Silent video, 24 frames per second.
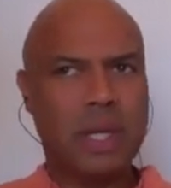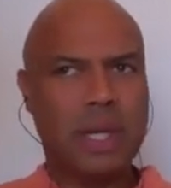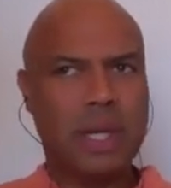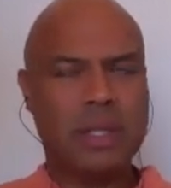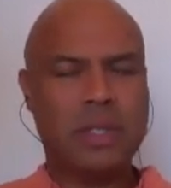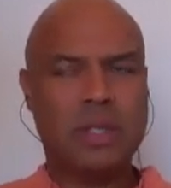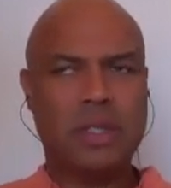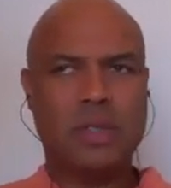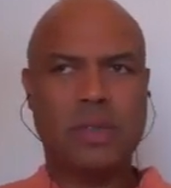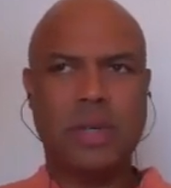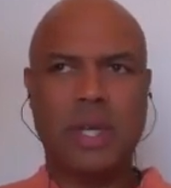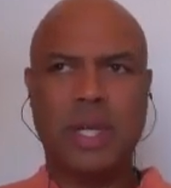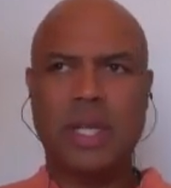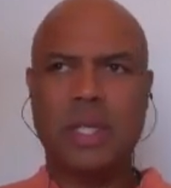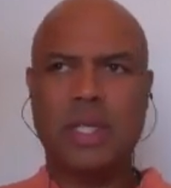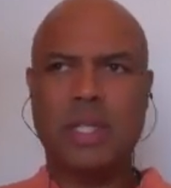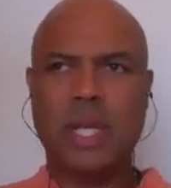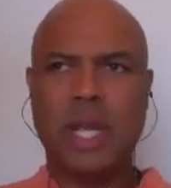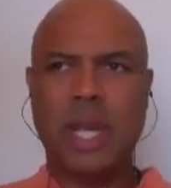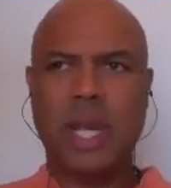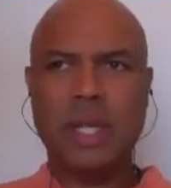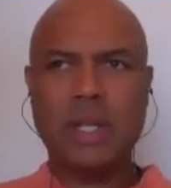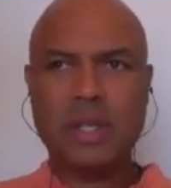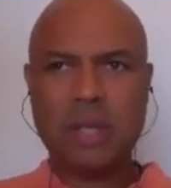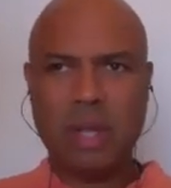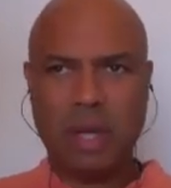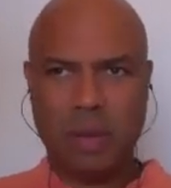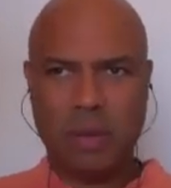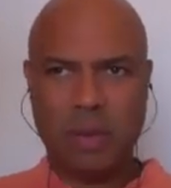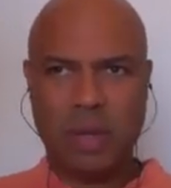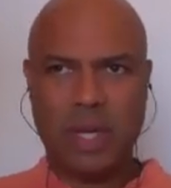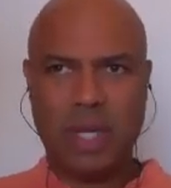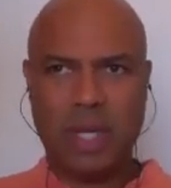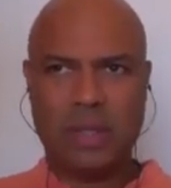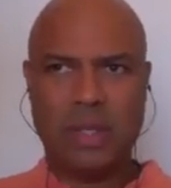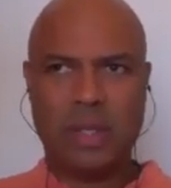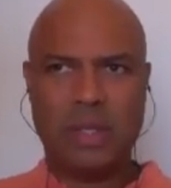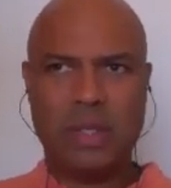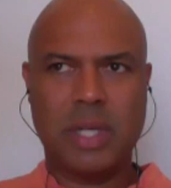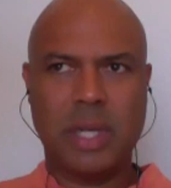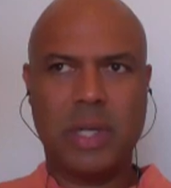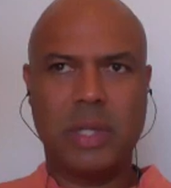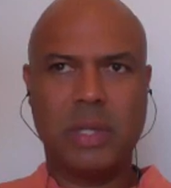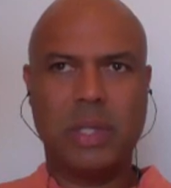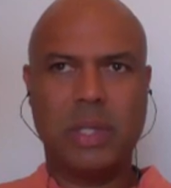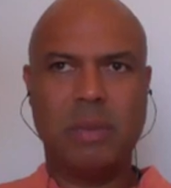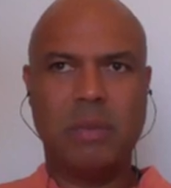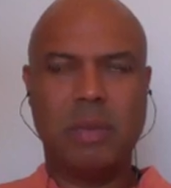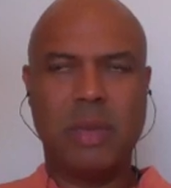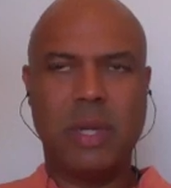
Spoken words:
not to try to change anyone necessarily,